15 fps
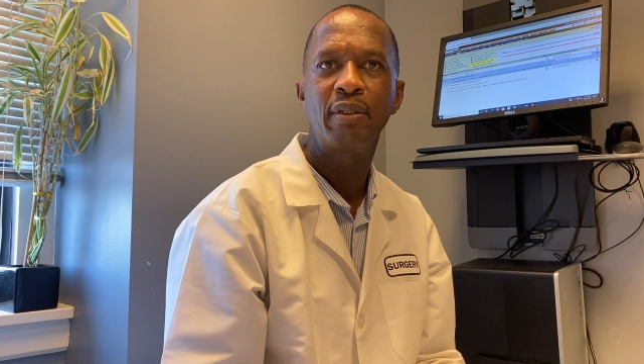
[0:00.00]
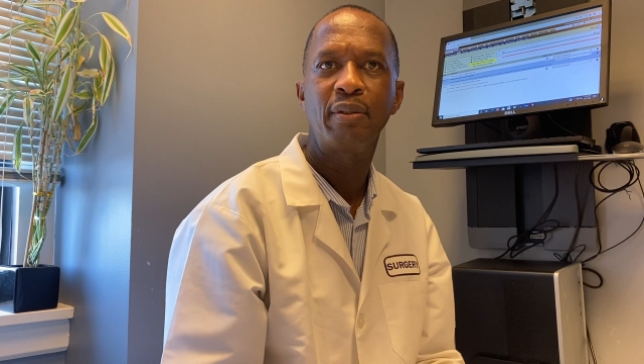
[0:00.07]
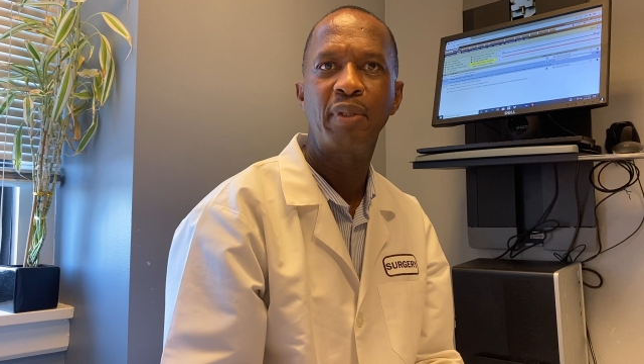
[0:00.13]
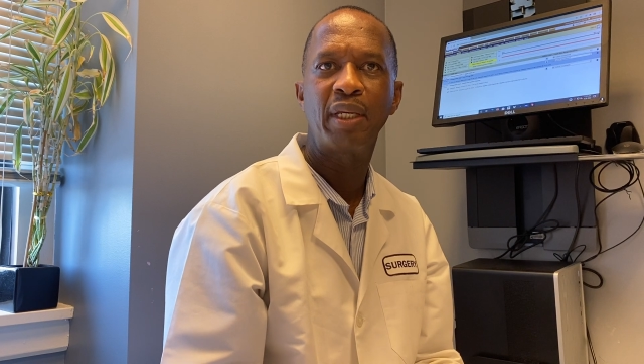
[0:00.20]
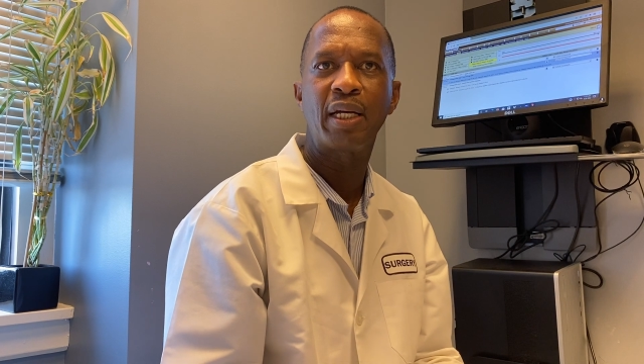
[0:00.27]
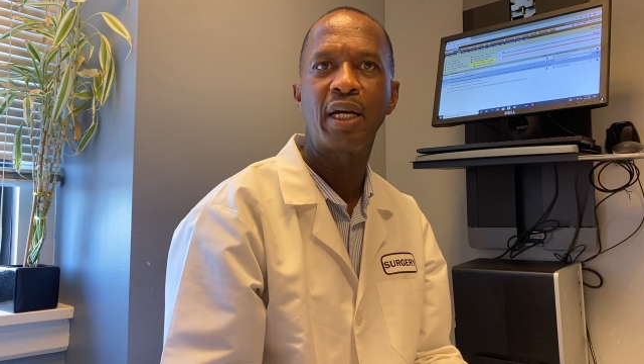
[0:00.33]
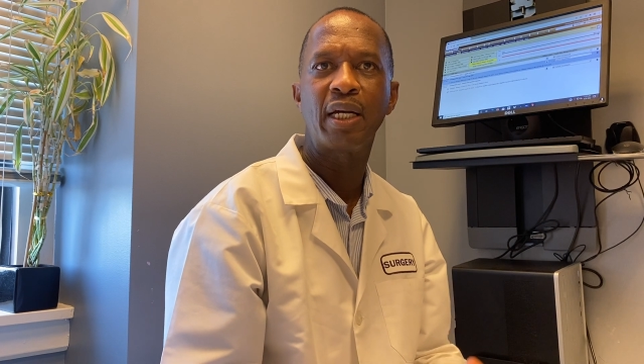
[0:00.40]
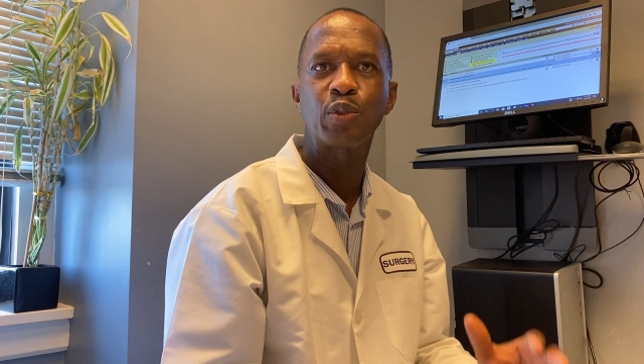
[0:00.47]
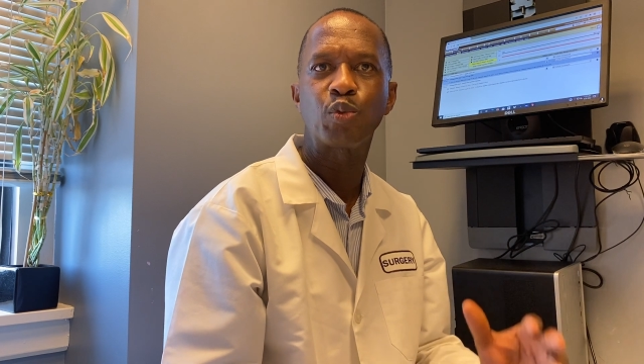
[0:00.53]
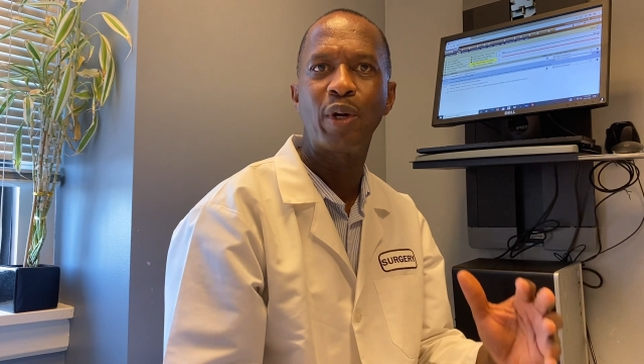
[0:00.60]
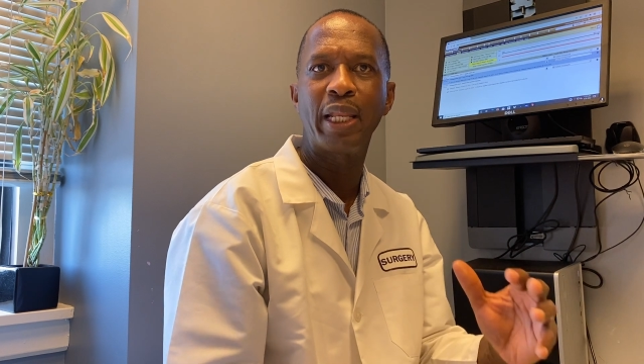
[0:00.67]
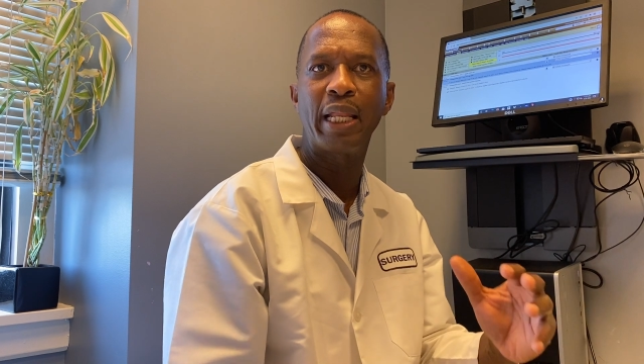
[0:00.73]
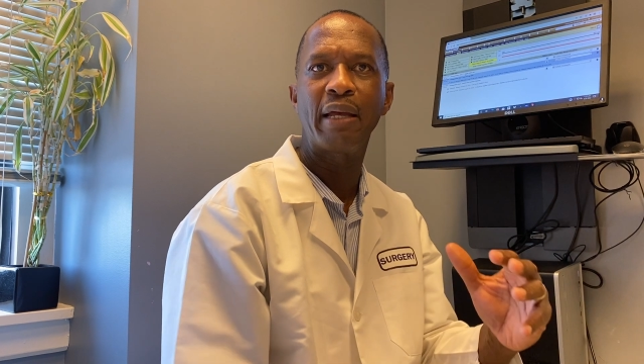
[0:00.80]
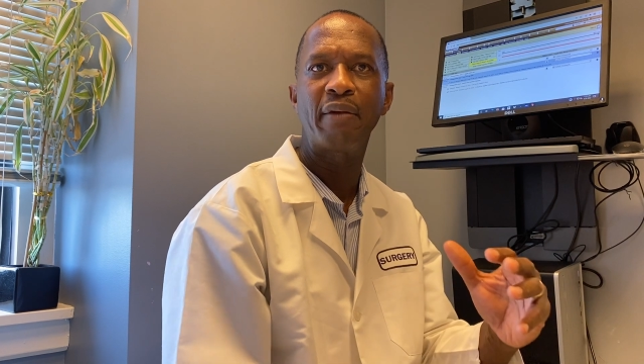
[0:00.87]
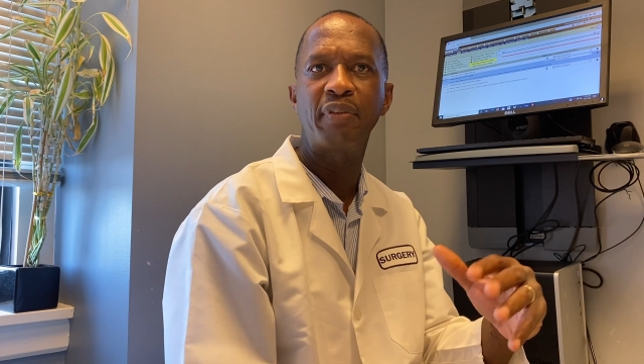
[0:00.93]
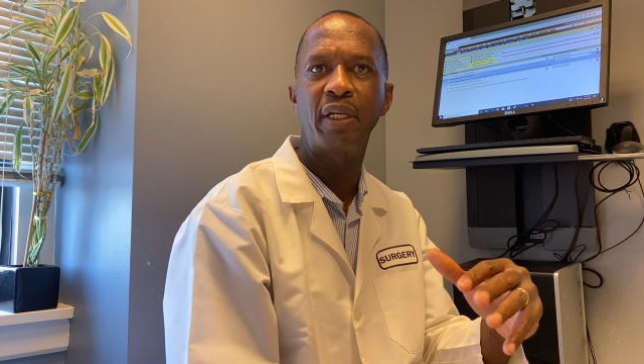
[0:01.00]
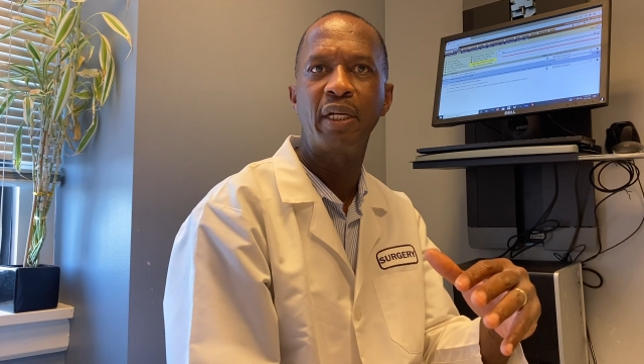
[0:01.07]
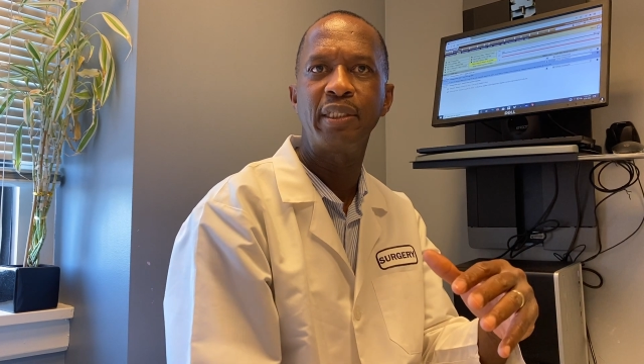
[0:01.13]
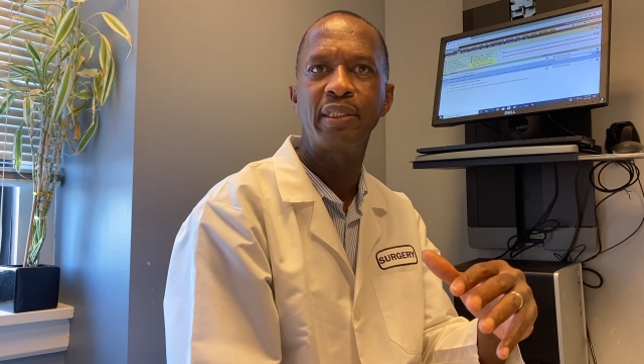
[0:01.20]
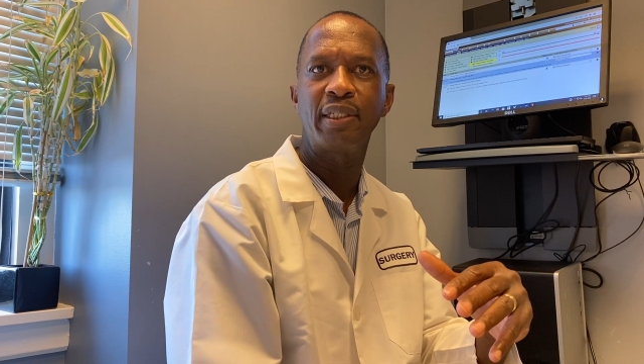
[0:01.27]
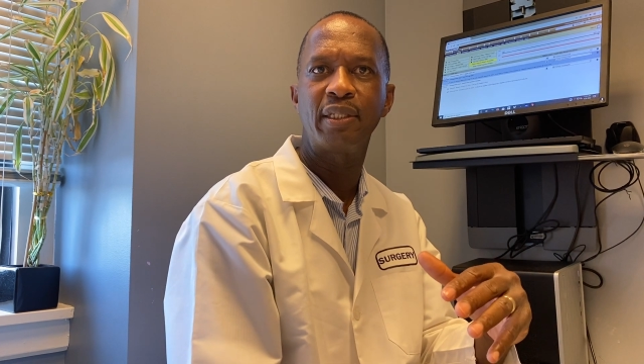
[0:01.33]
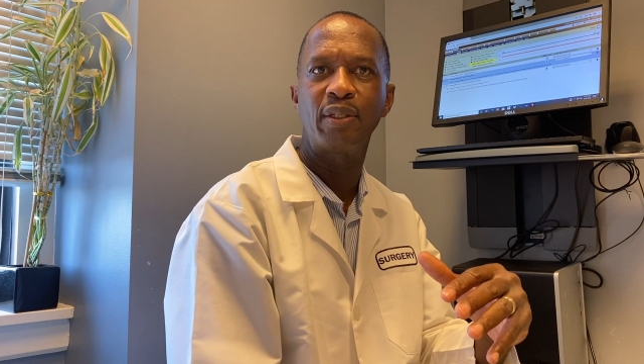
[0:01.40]
Because what I have
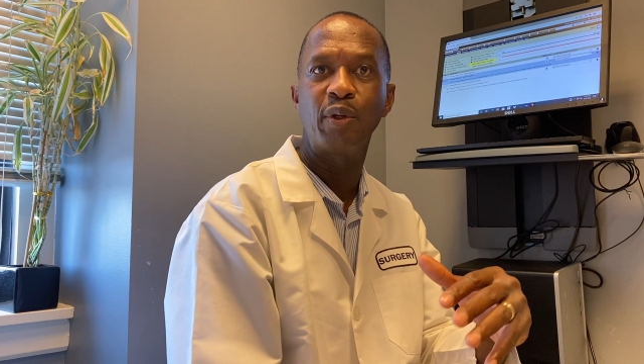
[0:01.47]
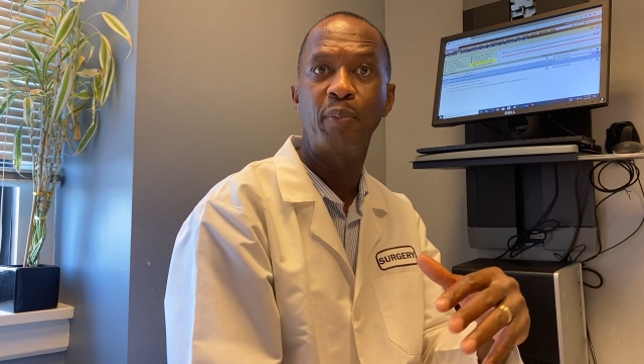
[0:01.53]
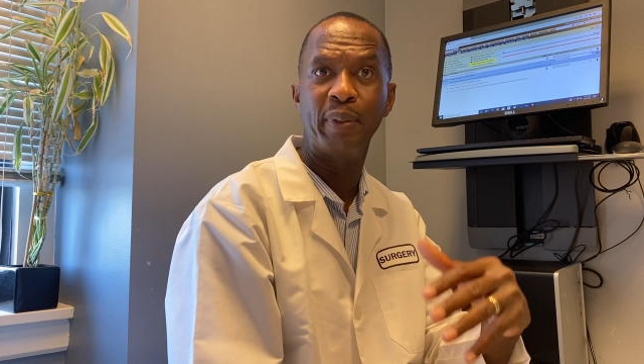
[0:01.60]
done to you,